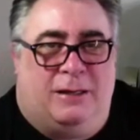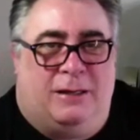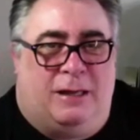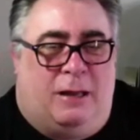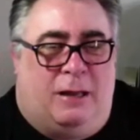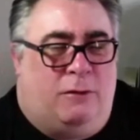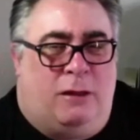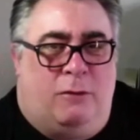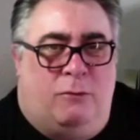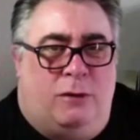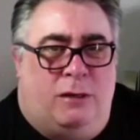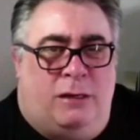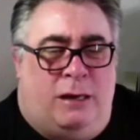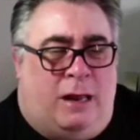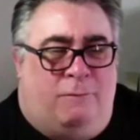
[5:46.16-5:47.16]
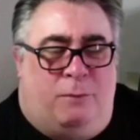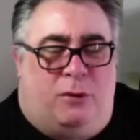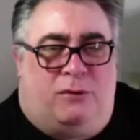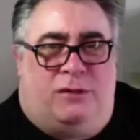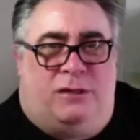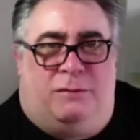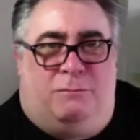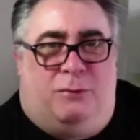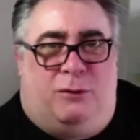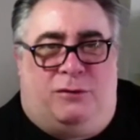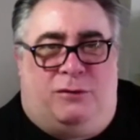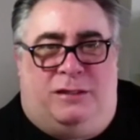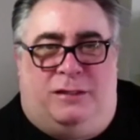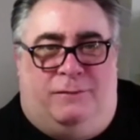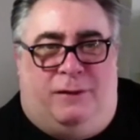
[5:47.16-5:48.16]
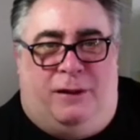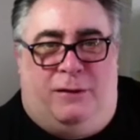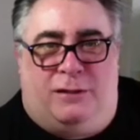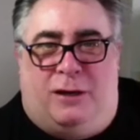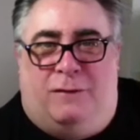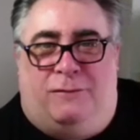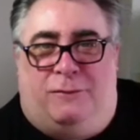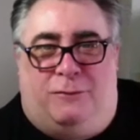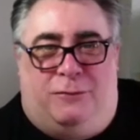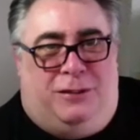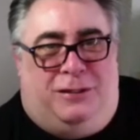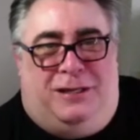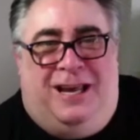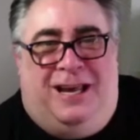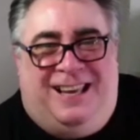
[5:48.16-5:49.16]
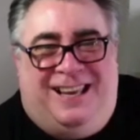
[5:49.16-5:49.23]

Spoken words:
yeah, no, we didn't have boxes and boxes of those afterwards.